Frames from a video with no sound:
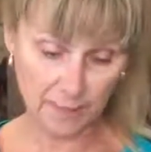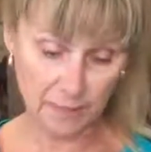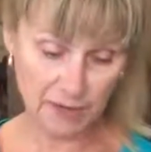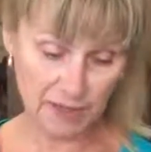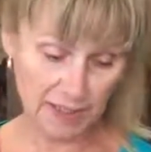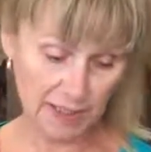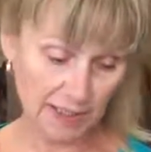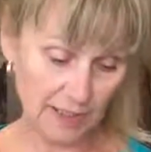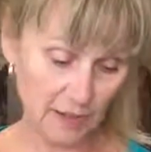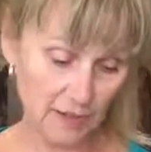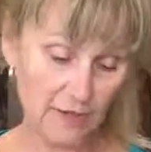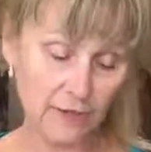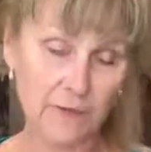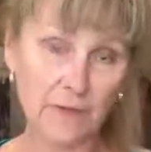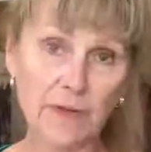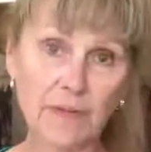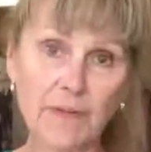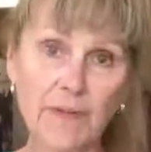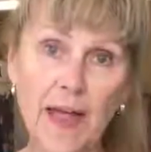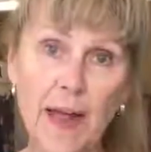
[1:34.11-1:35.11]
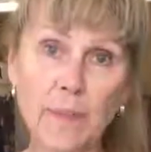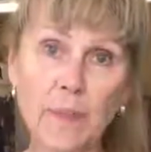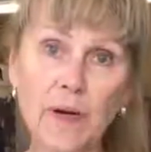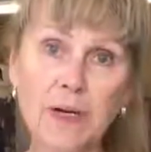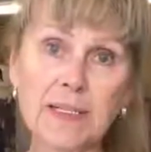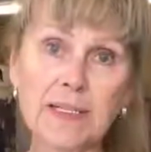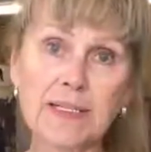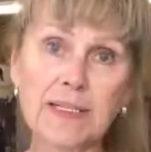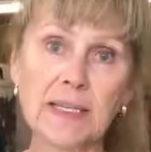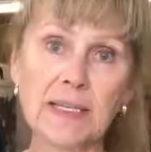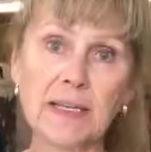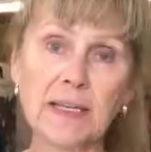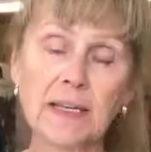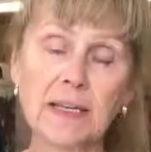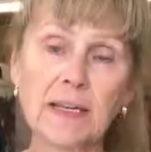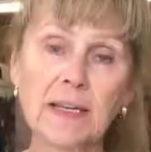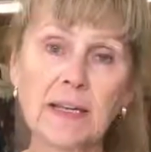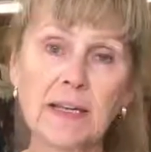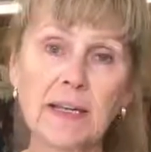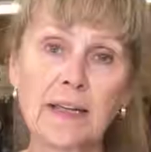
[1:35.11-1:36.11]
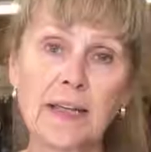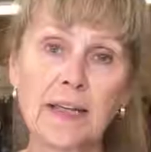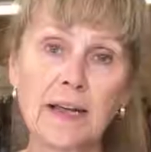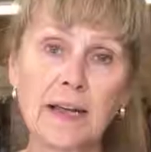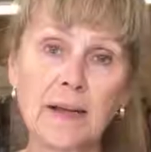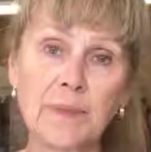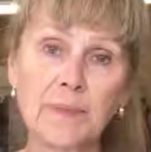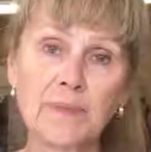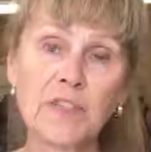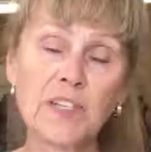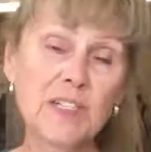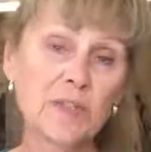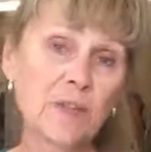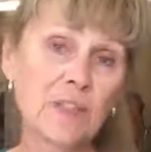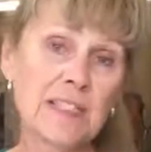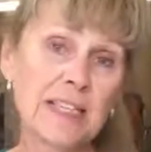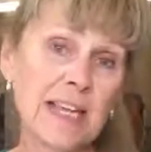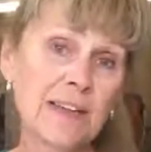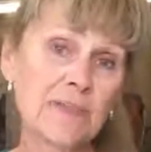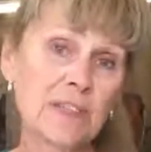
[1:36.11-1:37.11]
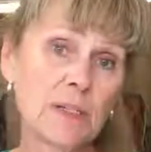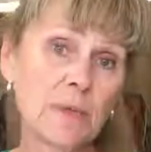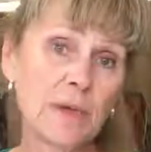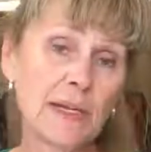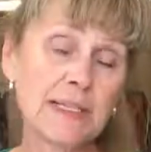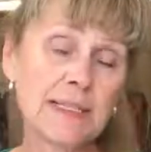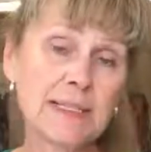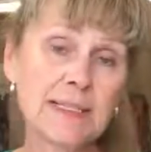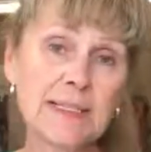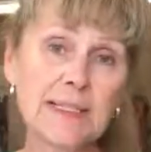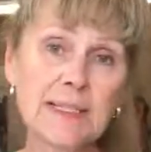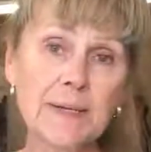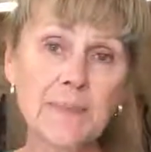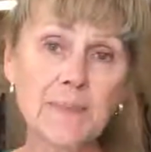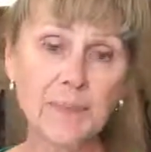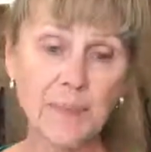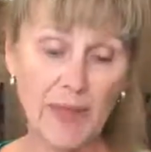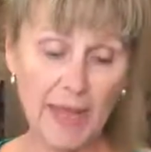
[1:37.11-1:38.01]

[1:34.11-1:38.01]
particular fabrics, um, just for safety reasons.